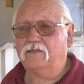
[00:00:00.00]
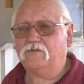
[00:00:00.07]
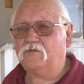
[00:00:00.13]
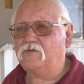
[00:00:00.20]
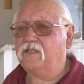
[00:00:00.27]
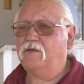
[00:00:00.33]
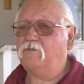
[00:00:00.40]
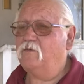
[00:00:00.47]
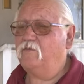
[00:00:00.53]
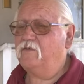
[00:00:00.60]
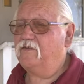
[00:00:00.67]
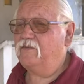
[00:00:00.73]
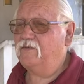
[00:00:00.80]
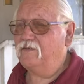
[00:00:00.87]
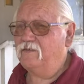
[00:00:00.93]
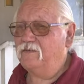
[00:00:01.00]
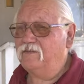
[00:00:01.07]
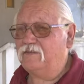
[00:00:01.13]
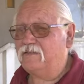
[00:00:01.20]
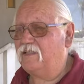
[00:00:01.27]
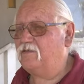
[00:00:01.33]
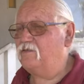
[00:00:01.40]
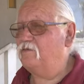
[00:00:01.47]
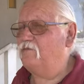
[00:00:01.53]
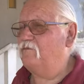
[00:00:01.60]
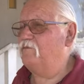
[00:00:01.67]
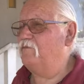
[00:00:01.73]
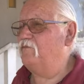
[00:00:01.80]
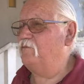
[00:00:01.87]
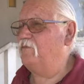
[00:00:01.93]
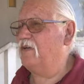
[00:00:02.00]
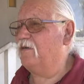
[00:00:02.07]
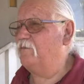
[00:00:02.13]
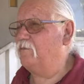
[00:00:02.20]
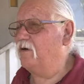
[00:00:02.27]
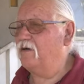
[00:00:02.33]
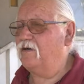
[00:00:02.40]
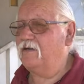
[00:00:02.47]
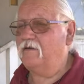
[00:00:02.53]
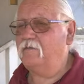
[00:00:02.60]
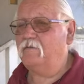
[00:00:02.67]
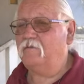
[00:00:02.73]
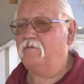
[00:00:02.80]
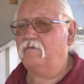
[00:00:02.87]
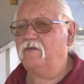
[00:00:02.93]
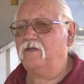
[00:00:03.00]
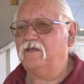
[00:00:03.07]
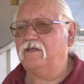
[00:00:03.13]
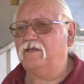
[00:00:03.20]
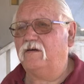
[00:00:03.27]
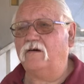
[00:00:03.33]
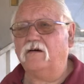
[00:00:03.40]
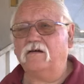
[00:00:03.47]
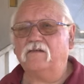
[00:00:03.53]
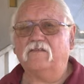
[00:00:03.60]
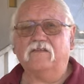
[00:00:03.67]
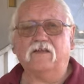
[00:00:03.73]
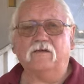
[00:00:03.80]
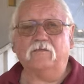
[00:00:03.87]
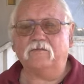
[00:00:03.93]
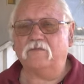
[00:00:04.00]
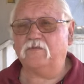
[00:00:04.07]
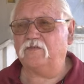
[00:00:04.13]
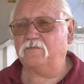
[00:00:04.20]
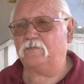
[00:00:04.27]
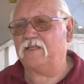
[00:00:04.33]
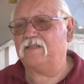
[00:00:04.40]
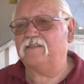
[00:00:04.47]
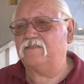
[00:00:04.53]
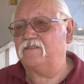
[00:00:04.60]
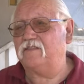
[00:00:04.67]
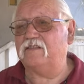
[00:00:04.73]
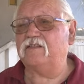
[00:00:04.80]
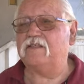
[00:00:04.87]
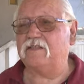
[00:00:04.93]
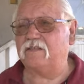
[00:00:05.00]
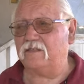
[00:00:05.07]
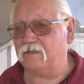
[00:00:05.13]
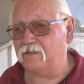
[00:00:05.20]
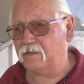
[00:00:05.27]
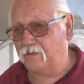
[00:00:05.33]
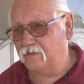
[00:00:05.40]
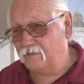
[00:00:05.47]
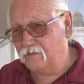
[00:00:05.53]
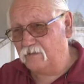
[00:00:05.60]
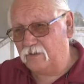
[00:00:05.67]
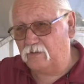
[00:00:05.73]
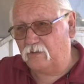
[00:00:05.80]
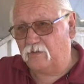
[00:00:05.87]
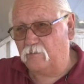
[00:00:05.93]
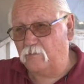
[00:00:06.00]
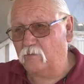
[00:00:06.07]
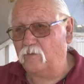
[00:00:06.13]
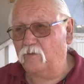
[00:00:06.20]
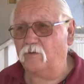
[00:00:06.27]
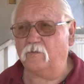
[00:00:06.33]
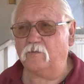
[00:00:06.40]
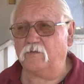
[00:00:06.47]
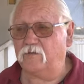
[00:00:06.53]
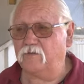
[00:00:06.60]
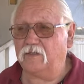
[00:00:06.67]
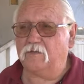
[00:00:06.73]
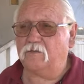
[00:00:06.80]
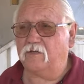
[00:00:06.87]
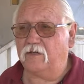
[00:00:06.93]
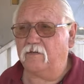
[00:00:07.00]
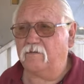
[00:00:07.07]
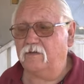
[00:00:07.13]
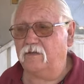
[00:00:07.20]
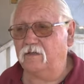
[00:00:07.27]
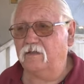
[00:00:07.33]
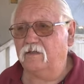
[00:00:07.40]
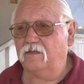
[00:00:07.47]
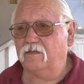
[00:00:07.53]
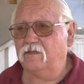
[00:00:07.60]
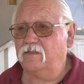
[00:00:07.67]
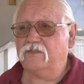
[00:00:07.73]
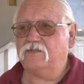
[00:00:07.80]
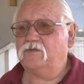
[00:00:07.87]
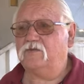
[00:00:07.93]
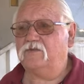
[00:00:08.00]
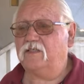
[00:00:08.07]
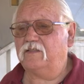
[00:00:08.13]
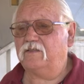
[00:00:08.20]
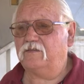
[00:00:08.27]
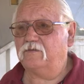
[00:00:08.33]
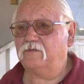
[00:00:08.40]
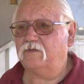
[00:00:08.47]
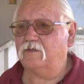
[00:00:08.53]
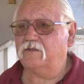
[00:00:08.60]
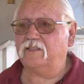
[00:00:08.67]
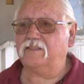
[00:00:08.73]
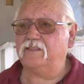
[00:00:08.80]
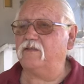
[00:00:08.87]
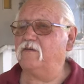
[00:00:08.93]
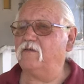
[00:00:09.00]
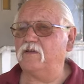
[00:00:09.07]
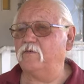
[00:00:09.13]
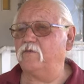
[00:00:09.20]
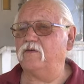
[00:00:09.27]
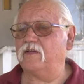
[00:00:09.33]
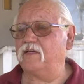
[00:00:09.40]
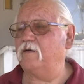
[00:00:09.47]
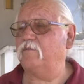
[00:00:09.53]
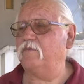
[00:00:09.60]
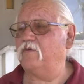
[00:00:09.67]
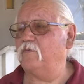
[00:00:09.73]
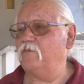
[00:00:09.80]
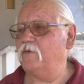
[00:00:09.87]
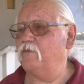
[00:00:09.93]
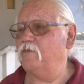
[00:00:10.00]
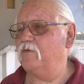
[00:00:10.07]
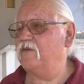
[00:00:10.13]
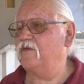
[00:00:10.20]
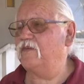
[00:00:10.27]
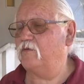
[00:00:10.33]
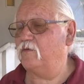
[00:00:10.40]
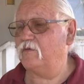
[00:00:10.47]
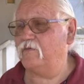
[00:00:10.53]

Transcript: you cannot move this. They could have bought them, all of them spaces in, in, in other in other mobile homes. They could have. They chose not to. They did it only for a couple of people because they were